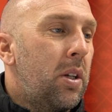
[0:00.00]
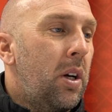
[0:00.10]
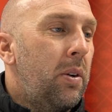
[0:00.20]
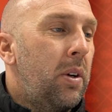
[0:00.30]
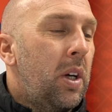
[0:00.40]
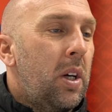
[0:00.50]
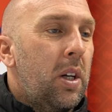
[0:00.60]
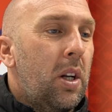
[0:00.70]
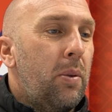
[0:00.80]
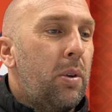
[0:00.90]
So,
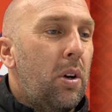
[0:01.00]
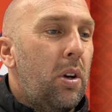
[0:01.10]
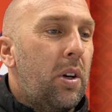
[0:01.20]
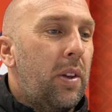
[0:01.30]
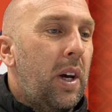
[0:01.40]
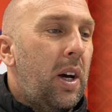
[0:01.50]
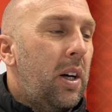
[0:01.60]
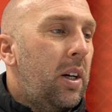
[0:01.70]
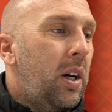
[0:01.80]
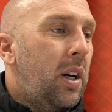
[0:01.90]
you know, we've got to look at
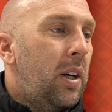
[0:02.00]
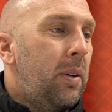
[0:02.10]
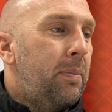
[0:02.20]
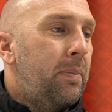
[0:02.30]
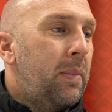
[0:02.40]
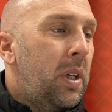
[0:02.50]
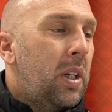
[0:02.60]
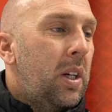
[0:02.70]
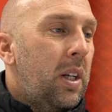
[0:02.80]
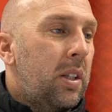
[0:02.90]

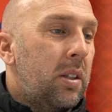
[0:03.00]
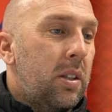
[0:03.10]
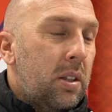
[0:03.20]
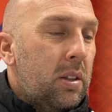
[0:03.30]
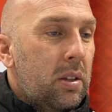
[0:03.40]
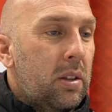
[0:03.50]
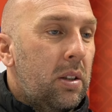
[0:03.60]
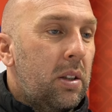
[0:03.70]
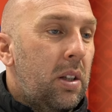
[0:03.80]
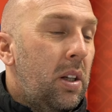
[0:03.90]
that
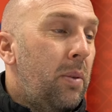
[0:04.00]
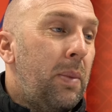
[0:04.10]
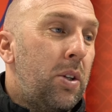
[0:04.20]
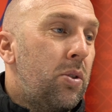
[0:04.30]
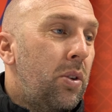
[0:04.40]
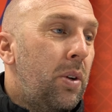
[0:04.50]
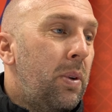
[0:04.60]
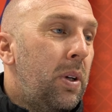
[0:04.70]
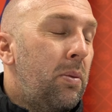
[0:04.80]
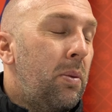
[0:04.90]
and you know, make sure that
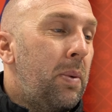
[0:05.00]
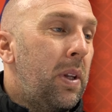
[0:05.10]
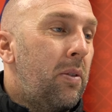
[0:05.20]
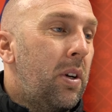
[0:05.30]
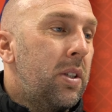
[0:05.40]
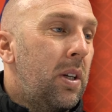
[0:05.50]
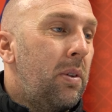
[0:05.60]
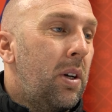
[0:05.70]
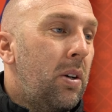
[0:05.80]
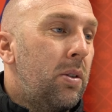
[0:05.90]
we pick the right team
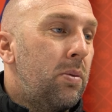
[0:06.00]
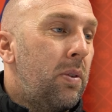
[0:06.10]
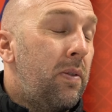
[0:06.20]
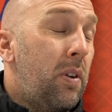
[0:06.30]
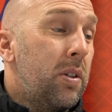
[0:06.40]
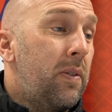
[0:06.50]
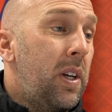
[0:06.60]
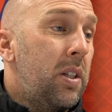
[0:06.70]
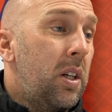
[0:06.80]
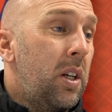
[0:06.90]
that goes with lots of
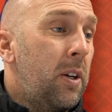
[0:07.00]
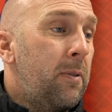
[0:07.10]
energy.